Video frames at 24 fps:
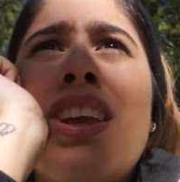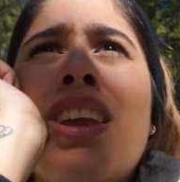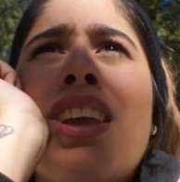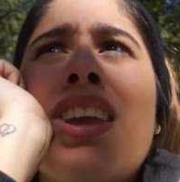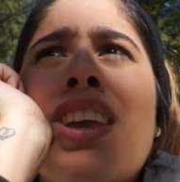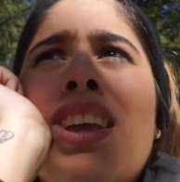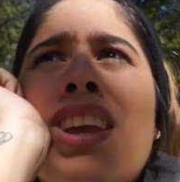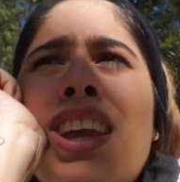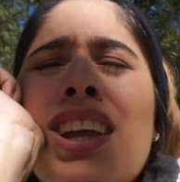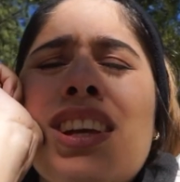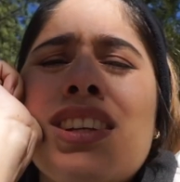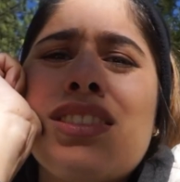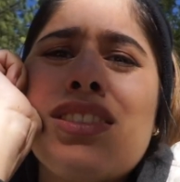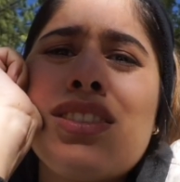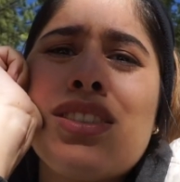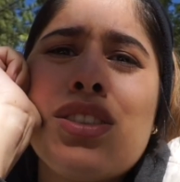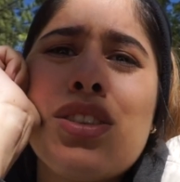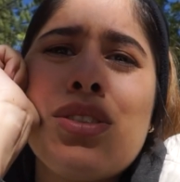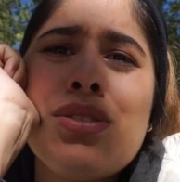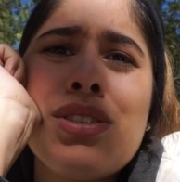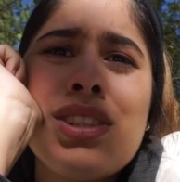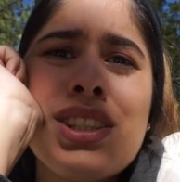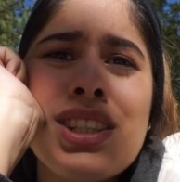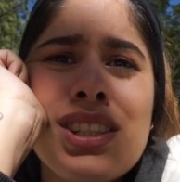he gets
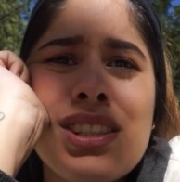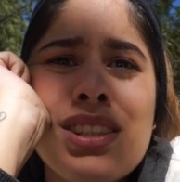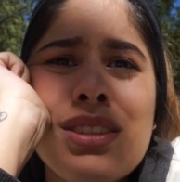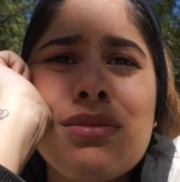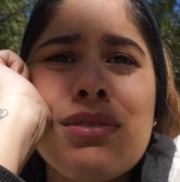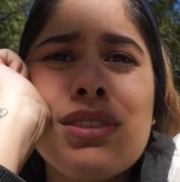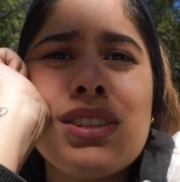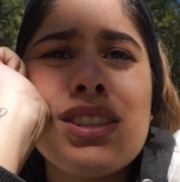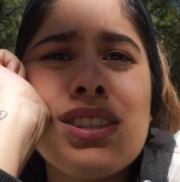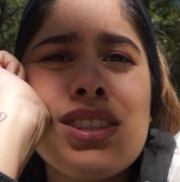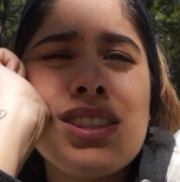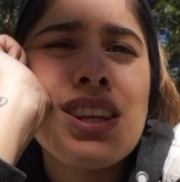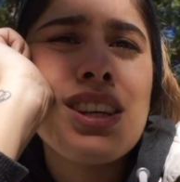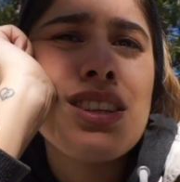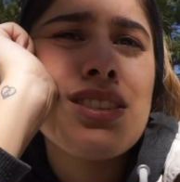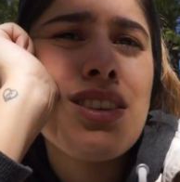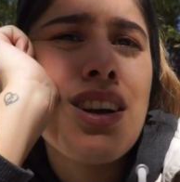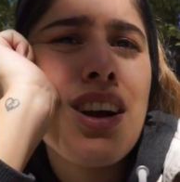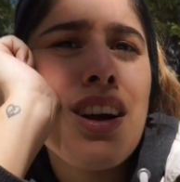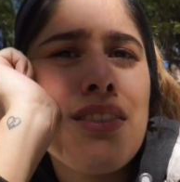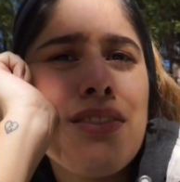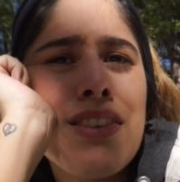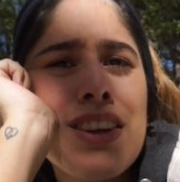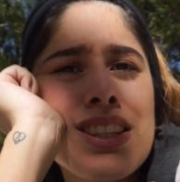Tuesdays and Wednesdays
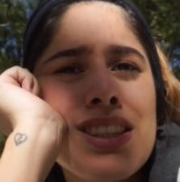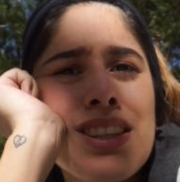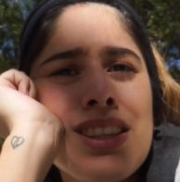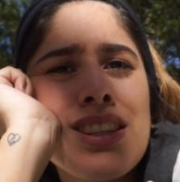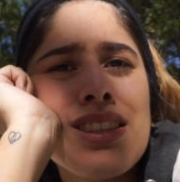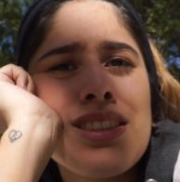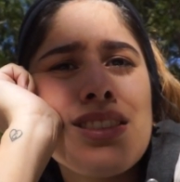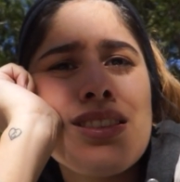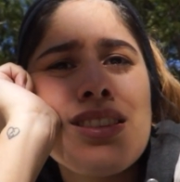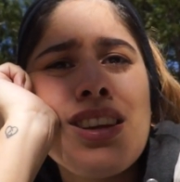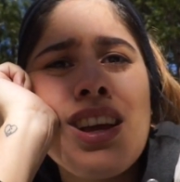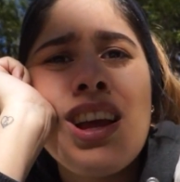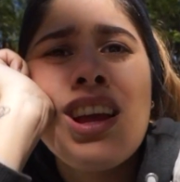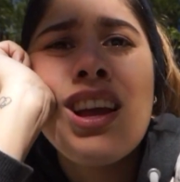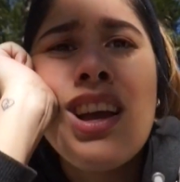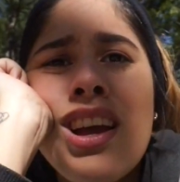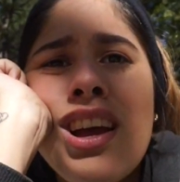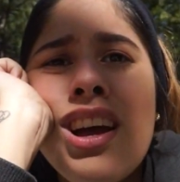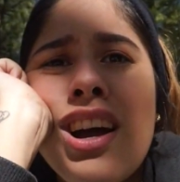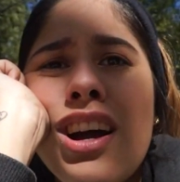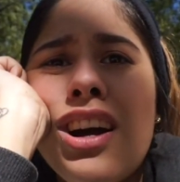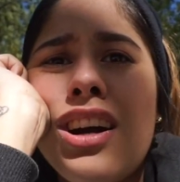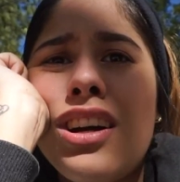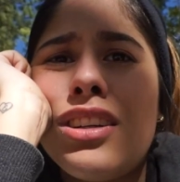off as his
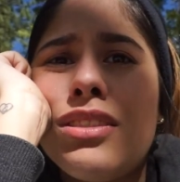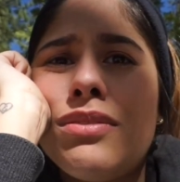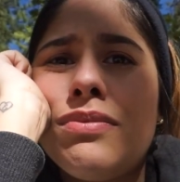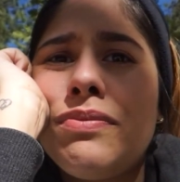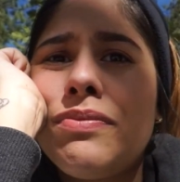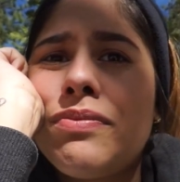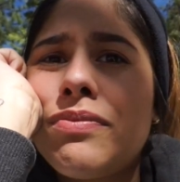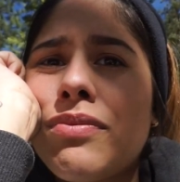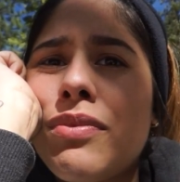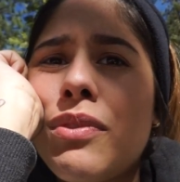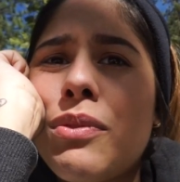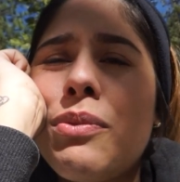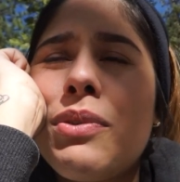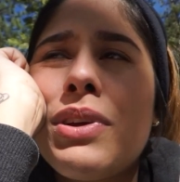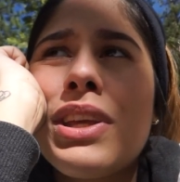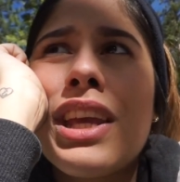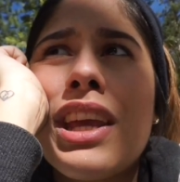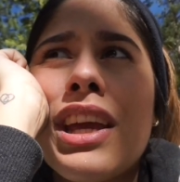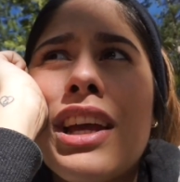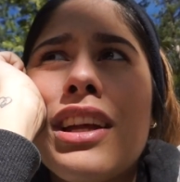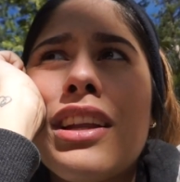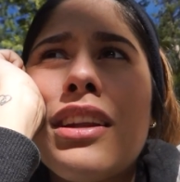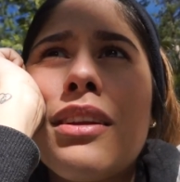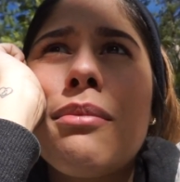um,
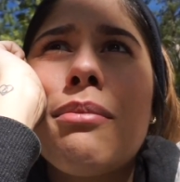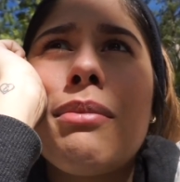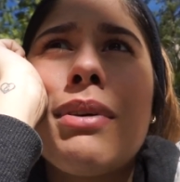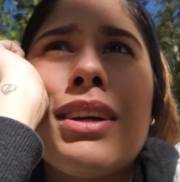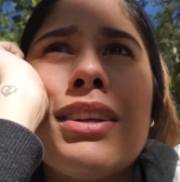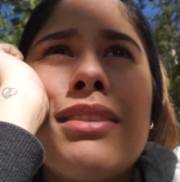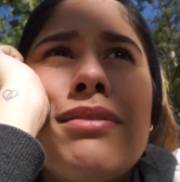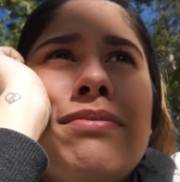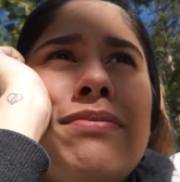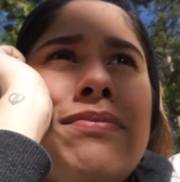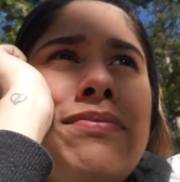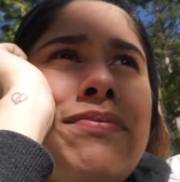weekend but